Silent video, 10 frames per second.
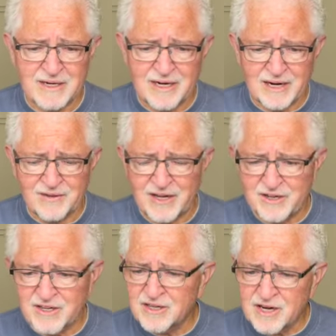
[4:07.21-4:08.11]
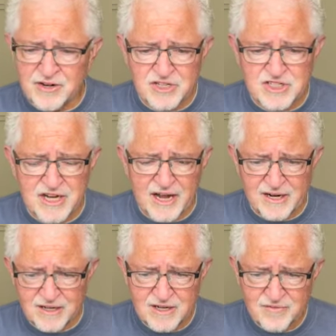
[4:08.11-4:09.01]
and they didn't
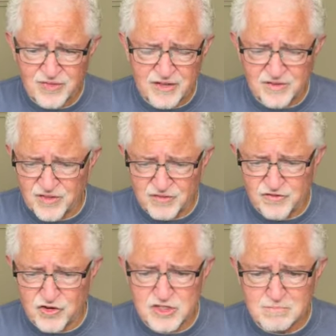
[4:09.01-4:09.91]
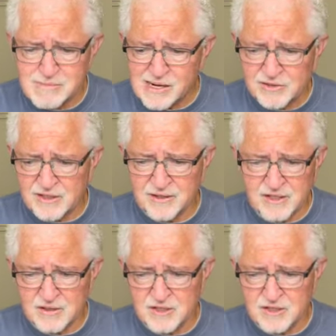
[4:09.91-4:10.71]
understand the the first mountain that,